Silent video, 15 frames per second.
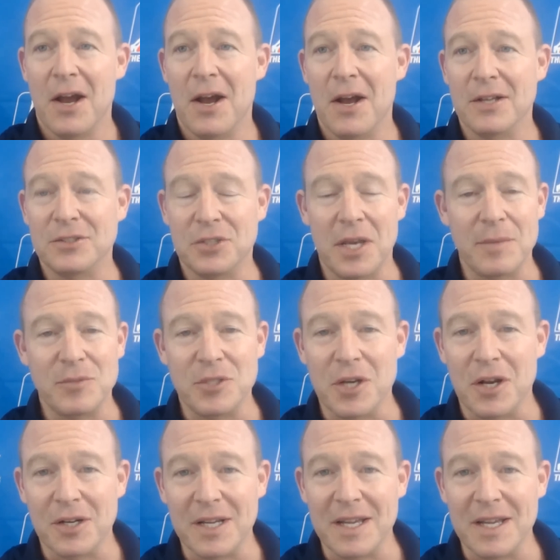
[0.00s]
uh, James
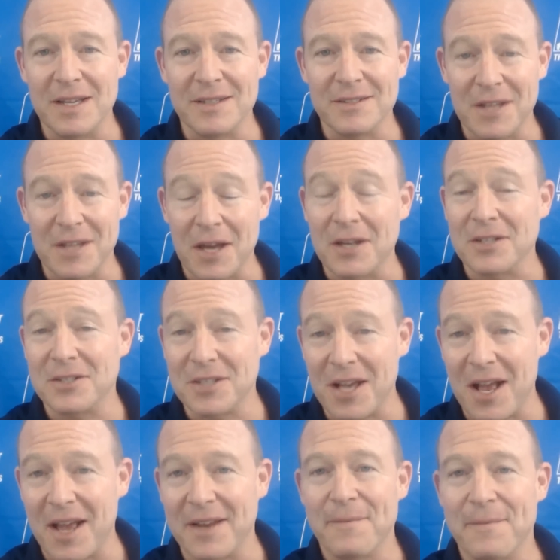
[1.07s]
Young is not
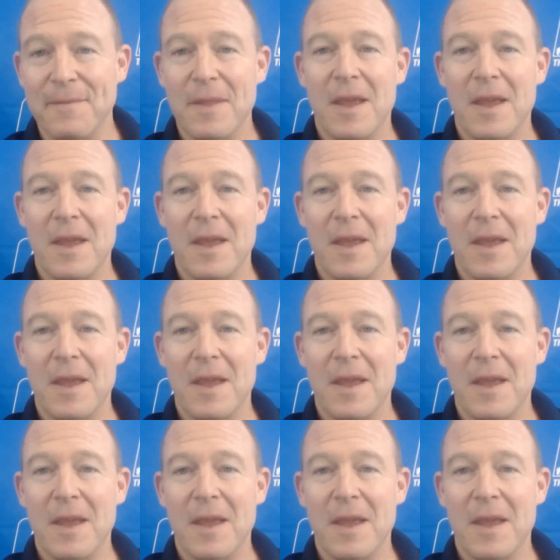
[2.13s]
assigned.